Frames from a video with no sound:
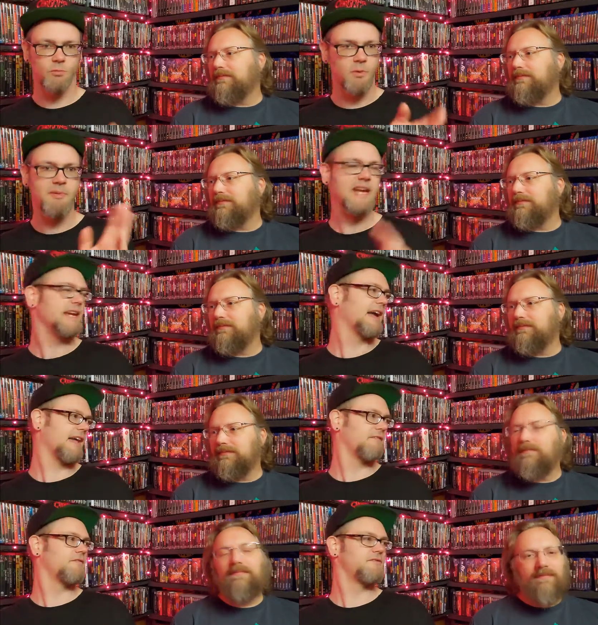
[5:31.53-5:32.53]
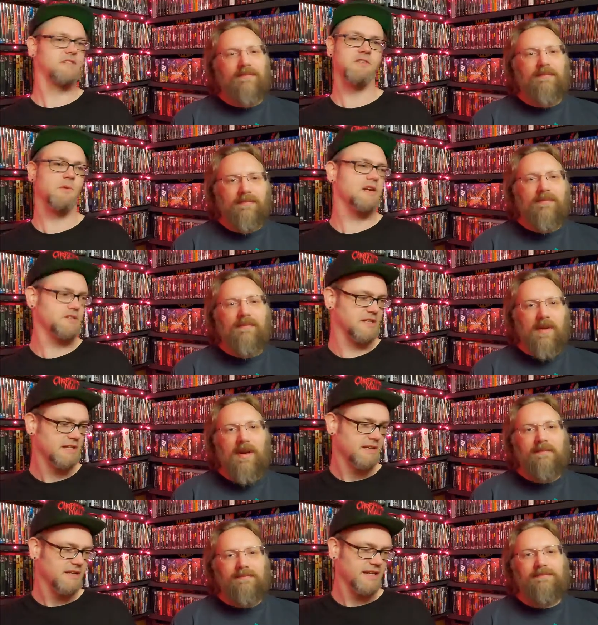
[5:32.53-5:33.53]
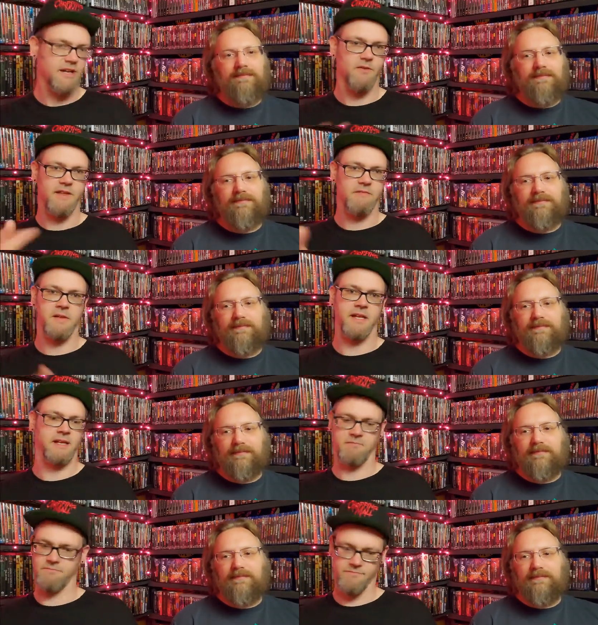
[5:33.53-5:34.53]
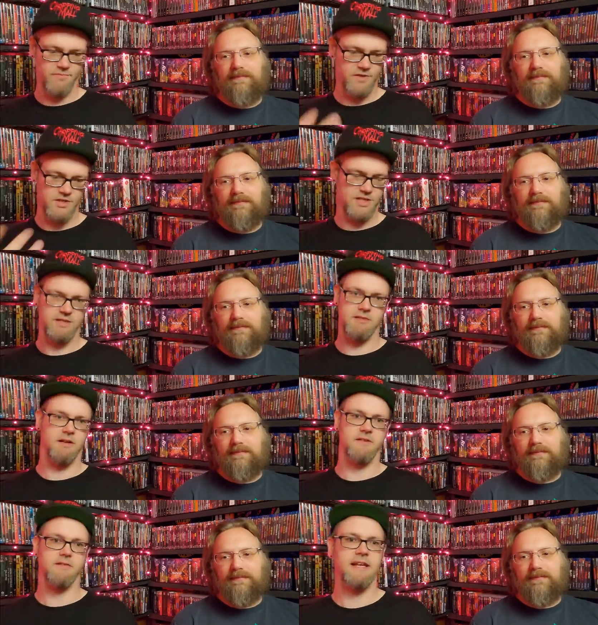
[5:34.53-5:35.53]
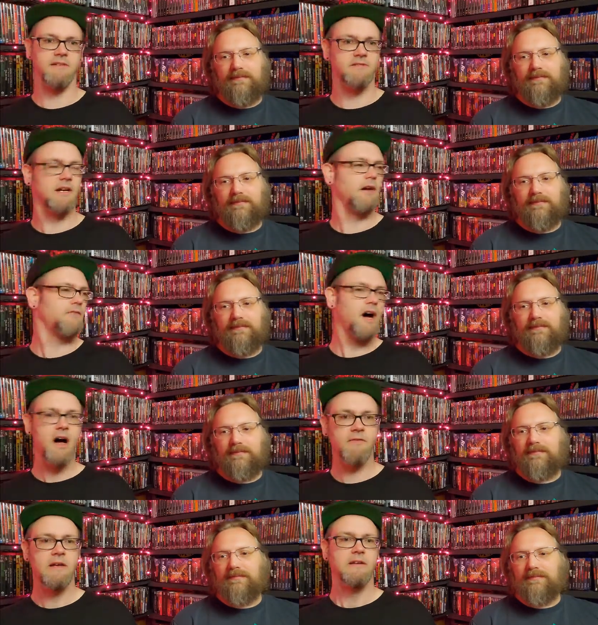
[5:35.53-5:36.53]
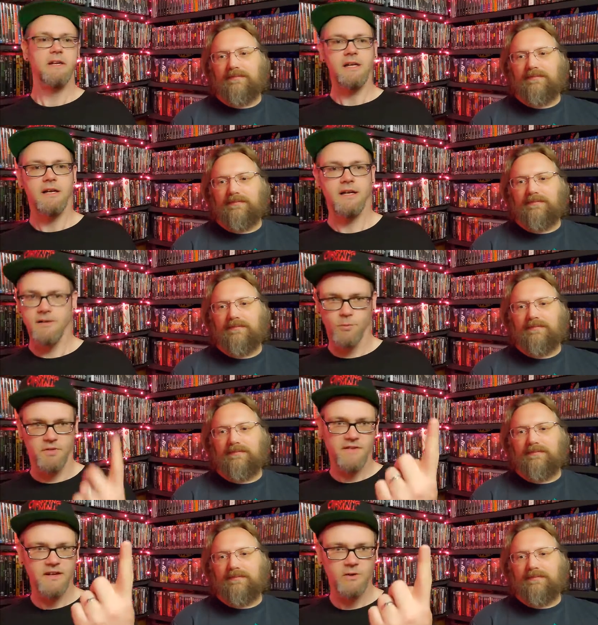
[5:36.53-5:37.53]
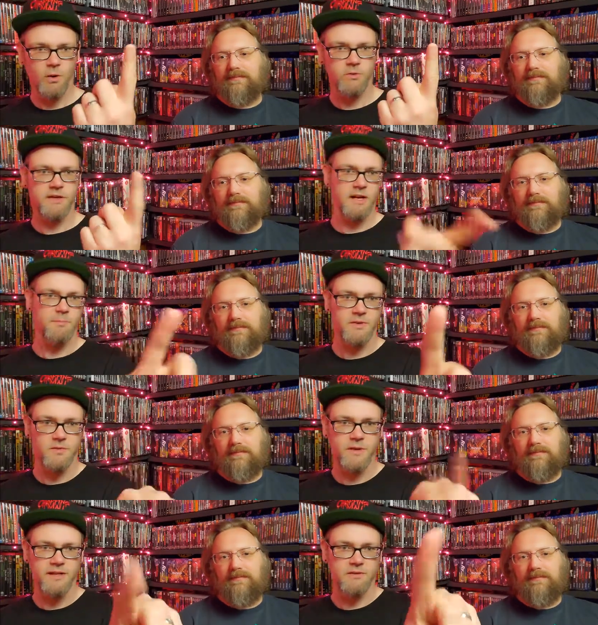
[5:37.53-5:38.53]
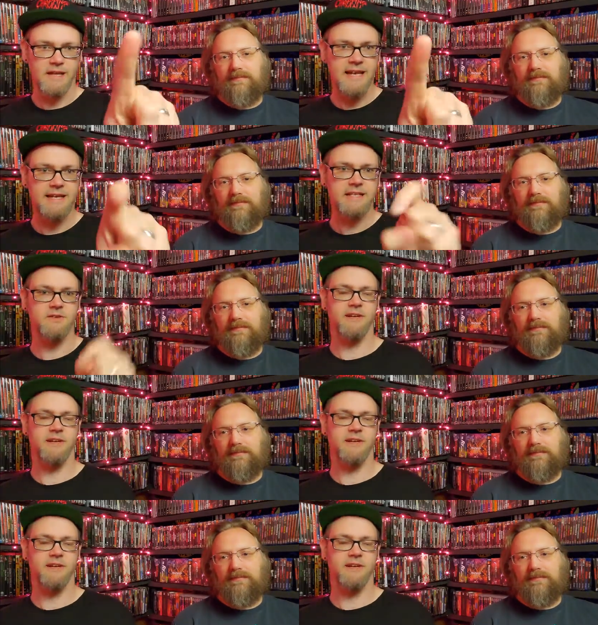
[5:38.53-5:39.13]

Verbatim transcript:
Speaker 1: repeat kind of situation. You know, they they she starts getting herself off with a finger holding up between her legs so you